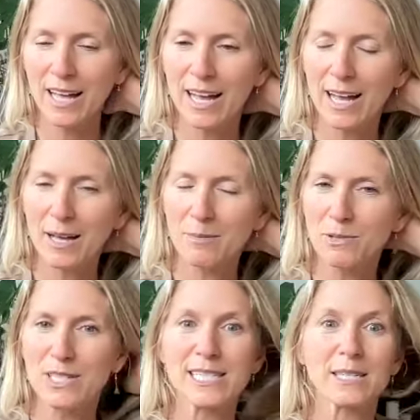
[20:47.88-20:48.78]
You
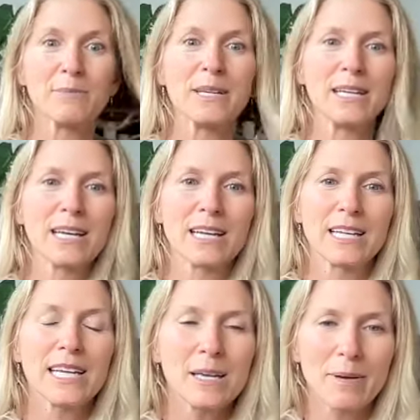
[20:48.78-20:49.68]
can send me
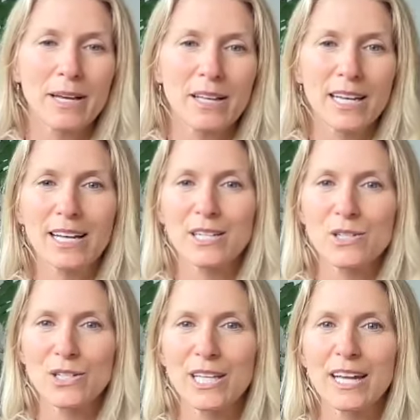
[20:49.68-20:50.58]
an email at
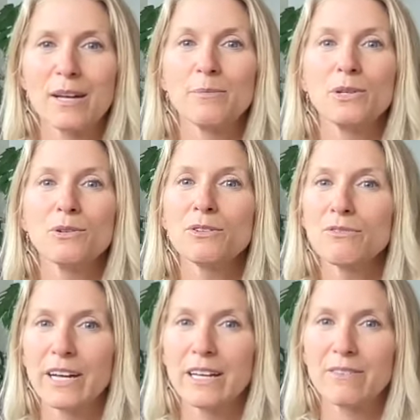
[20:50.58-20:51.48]

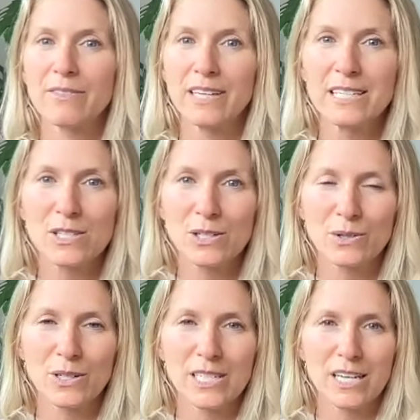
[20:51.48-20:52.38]

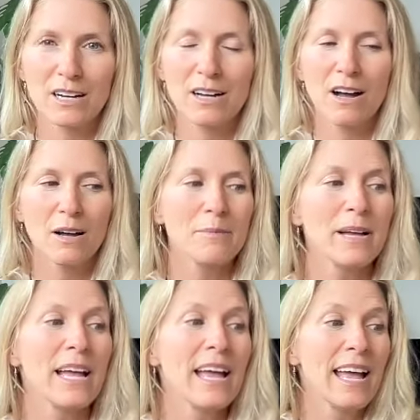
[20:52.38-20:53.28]
angela@beautifyfaceyoga.com
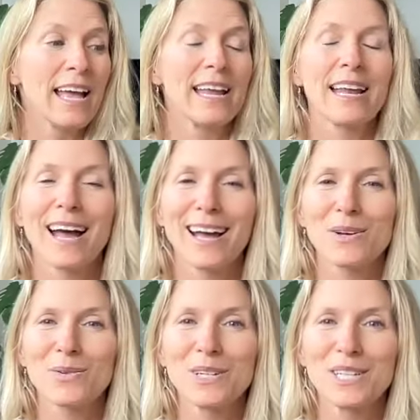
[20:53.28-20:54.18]
and
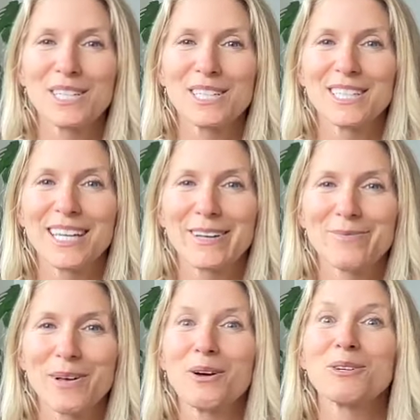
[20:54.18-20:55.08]

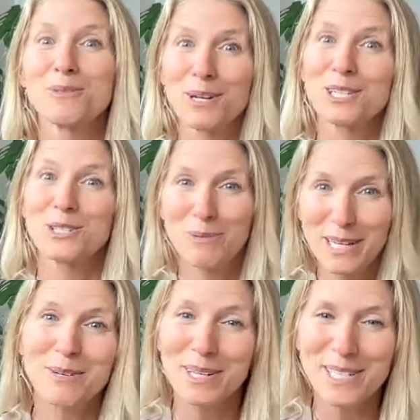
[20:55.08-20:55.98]
I'll respond to you by
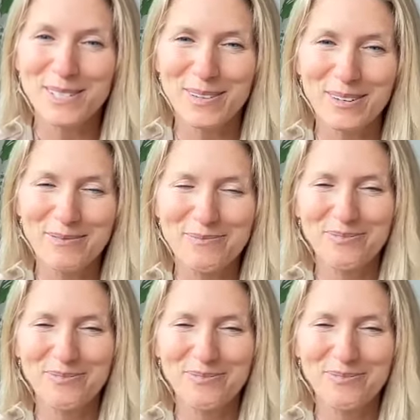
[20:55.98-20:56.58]
email as well.